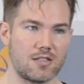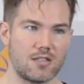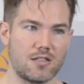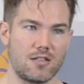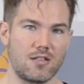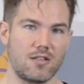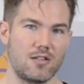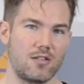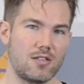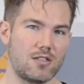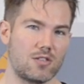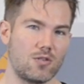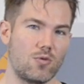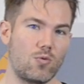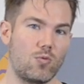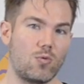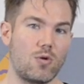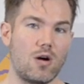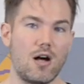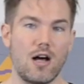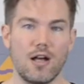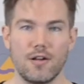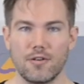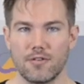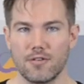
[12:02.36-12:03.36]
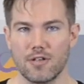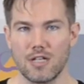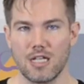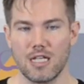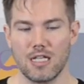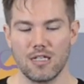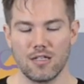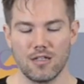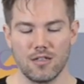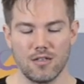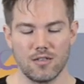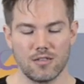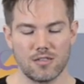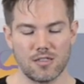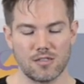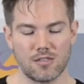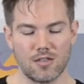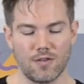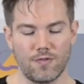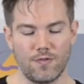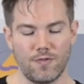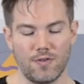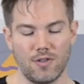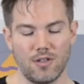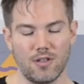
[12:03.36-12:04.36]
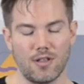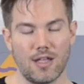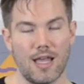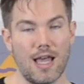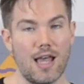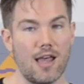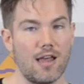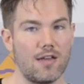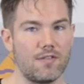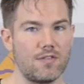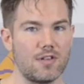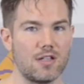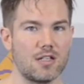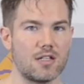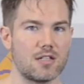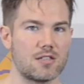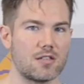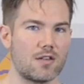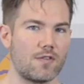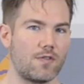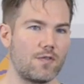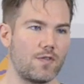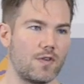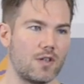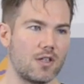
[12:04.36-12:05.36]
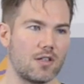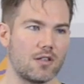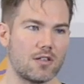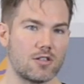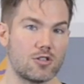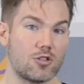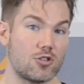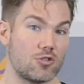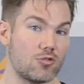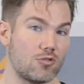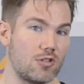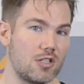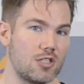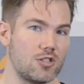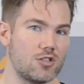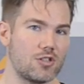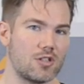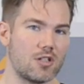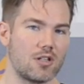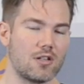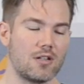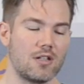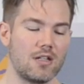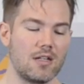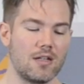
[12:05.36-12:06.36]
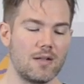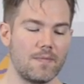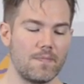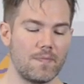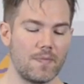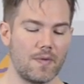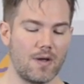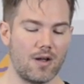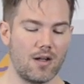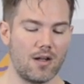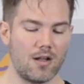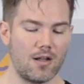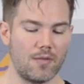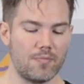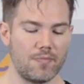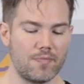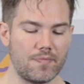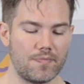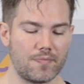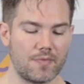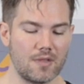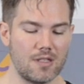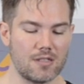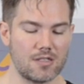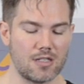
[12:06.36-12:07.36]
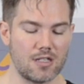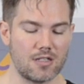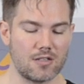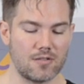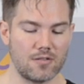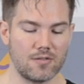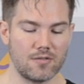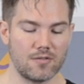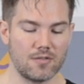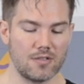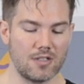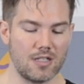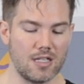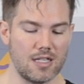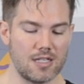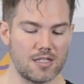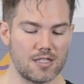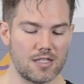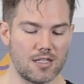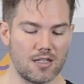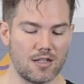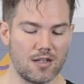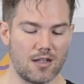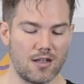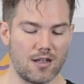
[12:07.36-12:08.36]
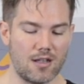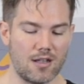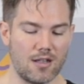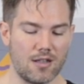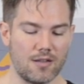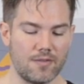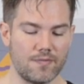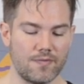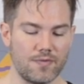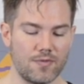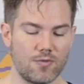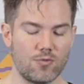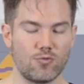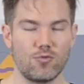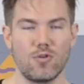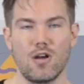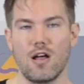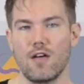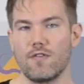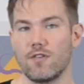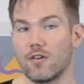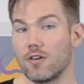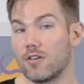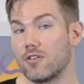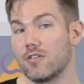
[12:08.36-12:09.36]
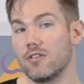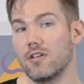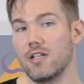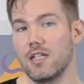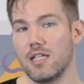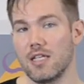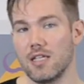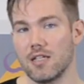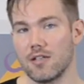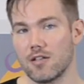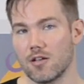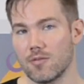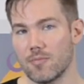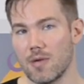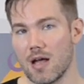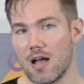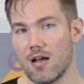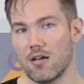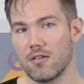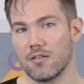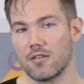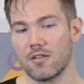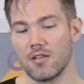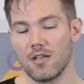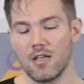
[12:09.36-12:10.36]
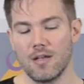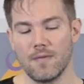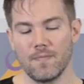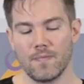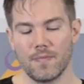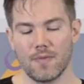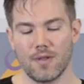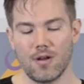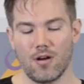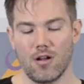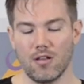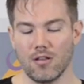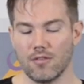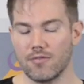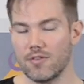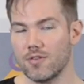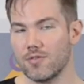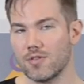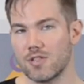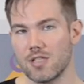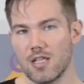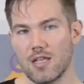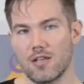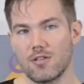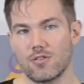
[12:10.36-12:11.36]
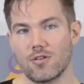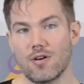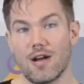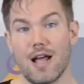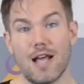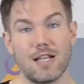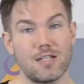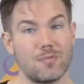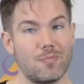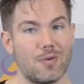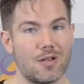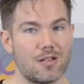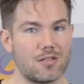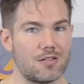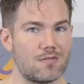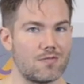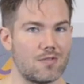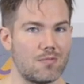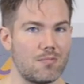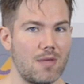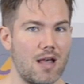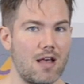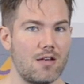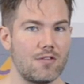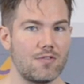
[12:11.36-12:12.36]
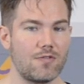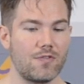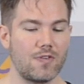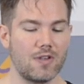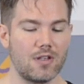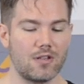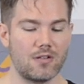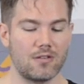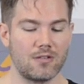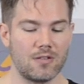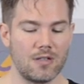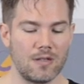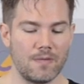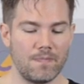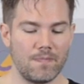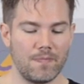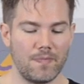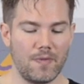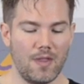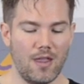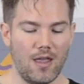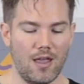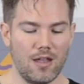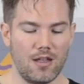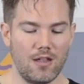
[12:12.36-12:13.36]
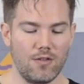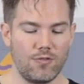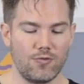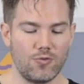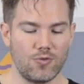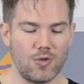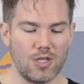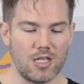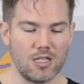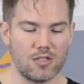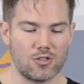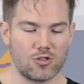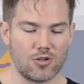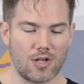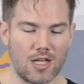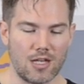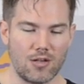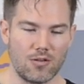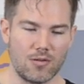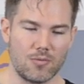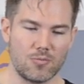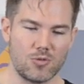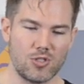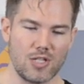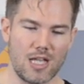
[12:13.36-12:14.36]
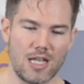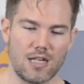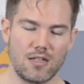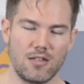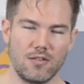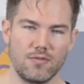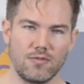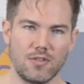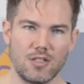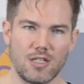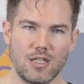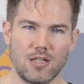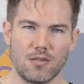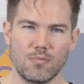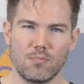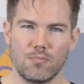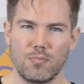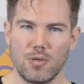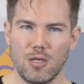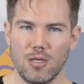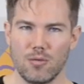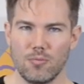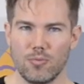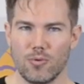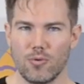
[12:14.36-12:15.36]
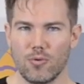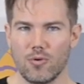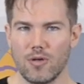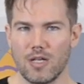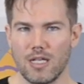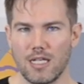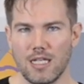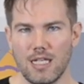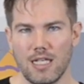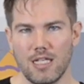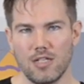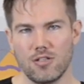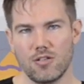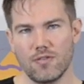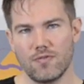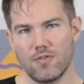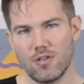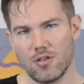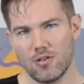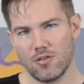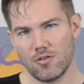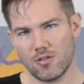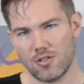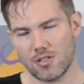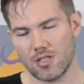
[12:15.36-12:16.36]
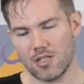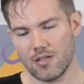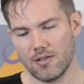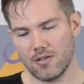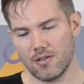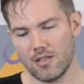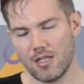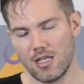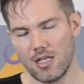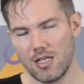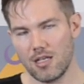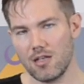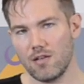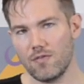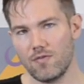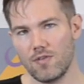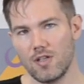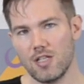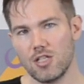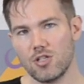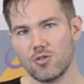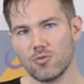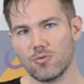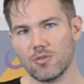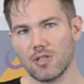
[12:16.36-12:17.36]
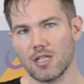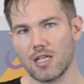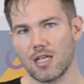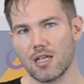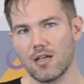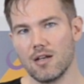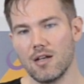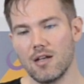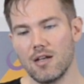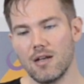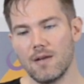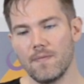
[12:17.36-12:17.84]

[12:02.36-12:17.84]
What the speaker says: Is it watery? Does it feel heavy? Does it feel astringent? Is it rough or gritty in your mouth? All of those things are aspects of the mouthfeel. And if we try to objectively pinpoint each of those individually,